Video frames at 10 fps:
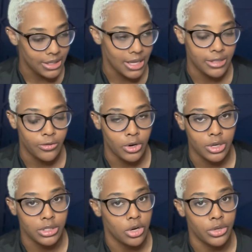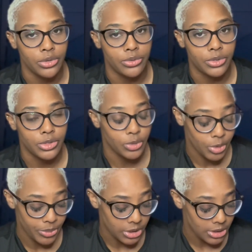as far as
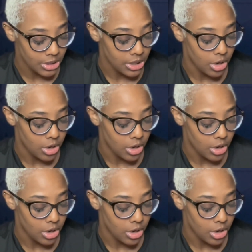suitability?